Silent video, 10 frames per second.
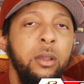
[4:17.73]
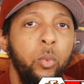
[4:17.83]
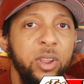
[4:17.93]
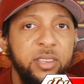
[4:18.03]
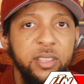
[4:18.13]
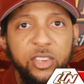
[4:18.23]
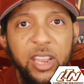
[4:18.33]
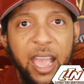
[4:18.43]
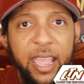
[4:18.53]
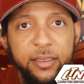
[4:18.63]
went to the
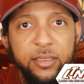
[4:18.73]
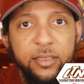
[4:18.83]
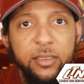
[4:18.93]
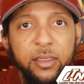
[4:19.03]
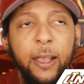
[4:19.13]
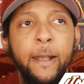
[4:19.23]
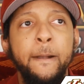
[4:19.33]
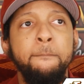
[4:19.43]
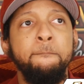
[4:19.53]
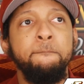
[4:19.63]
Giants
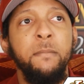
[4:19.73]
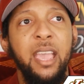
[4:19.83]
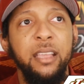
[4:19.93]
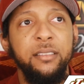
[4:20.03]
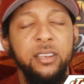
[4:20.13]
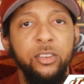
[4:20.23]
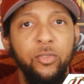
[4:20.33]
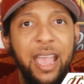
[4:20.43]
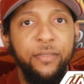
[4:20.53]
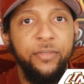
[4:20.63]
as an
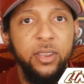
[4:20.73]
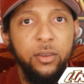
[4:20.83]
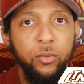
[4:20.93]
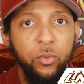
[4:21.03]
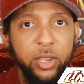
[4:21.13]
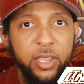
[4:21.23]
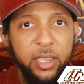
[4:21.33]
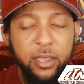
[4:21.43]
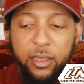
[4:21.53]
undrafted rookie,